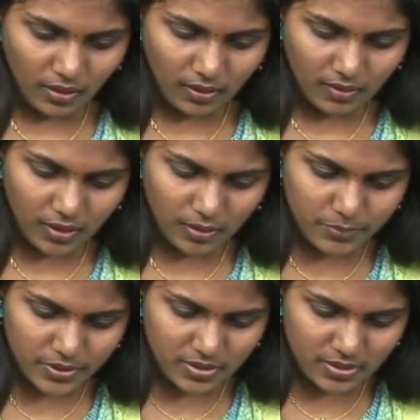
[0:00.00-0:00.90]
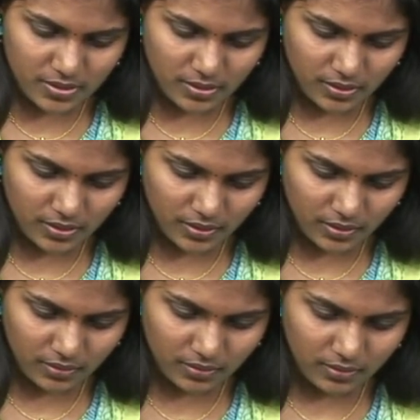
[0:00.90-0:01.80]
And then I'm just
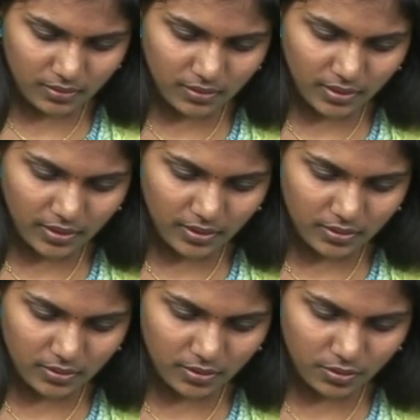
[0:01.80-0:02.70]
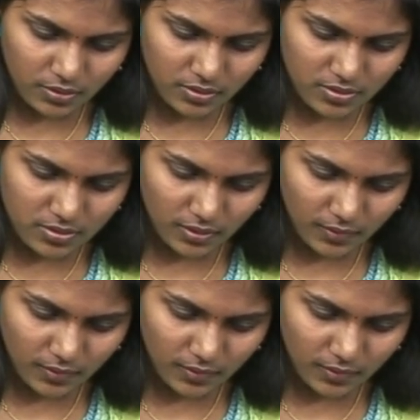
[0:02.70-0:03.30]
inserting the connector into this.